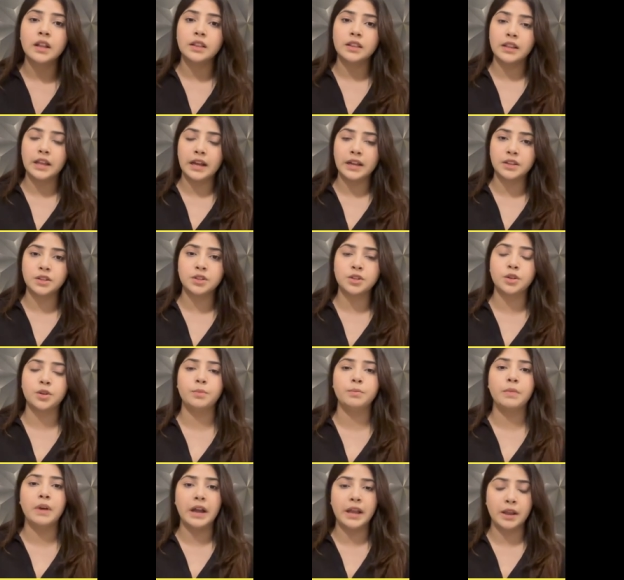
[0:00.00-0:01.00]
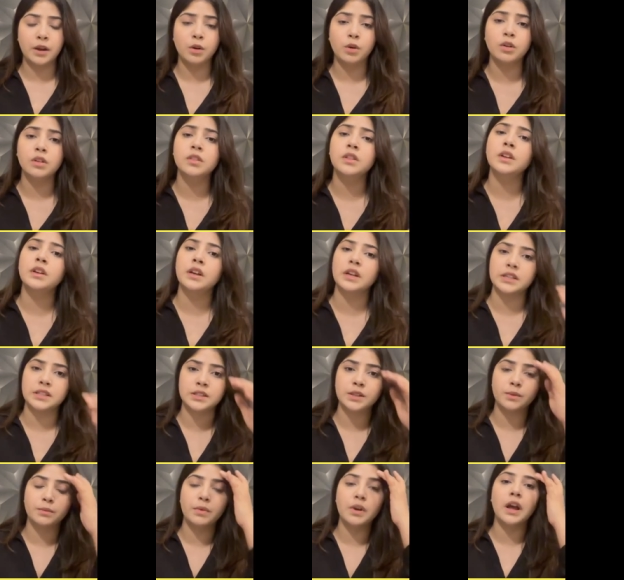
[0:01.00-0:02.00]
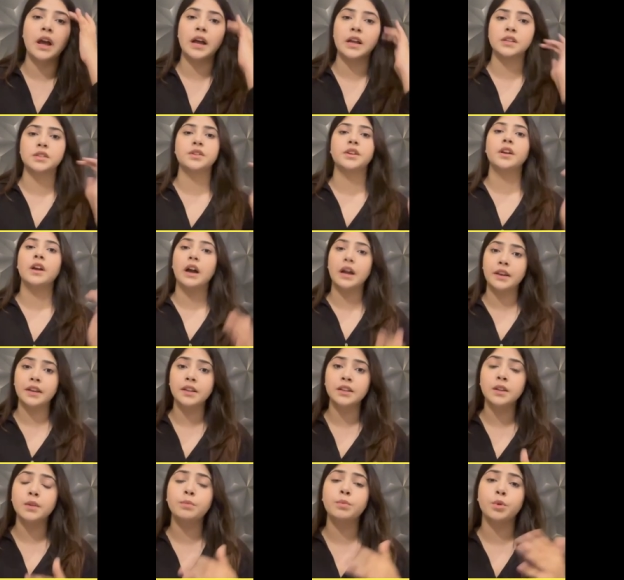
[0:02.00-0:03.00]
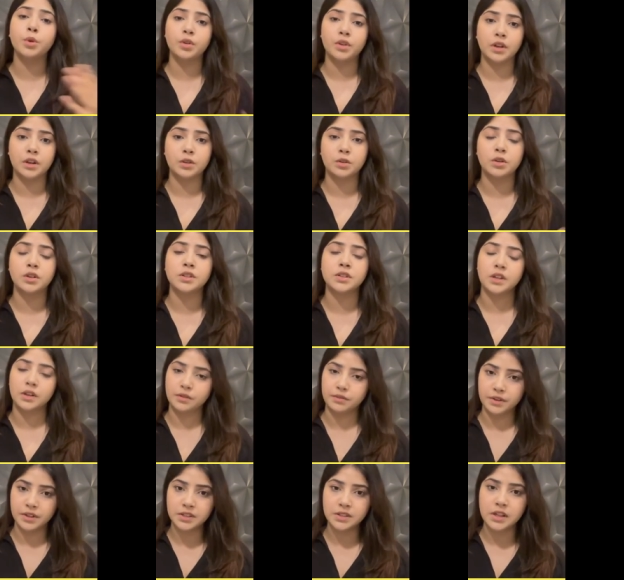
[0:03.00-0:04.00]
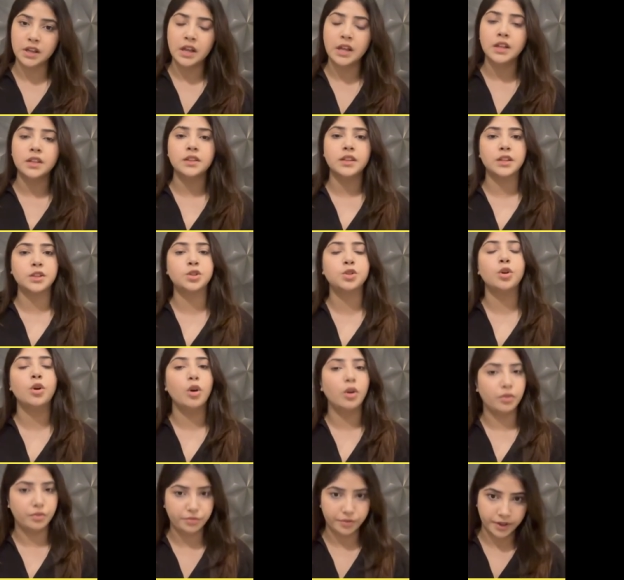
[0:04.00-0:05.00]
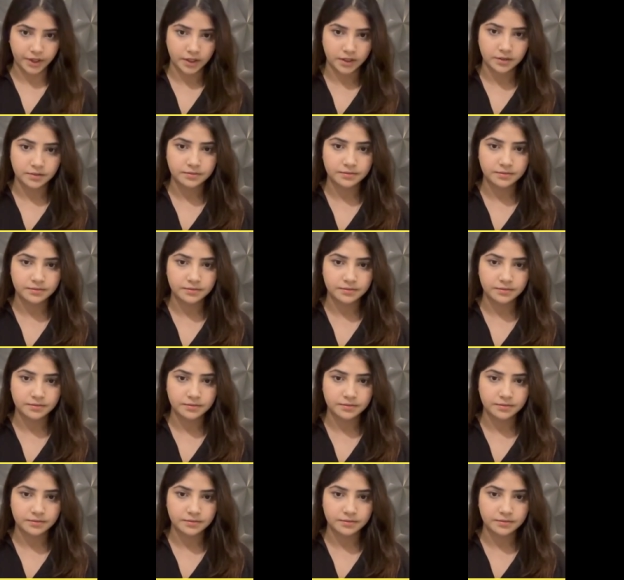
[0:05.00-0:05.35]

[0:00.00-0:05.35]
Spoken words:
that your buyer or the customer has regarding the product or service that you're offering.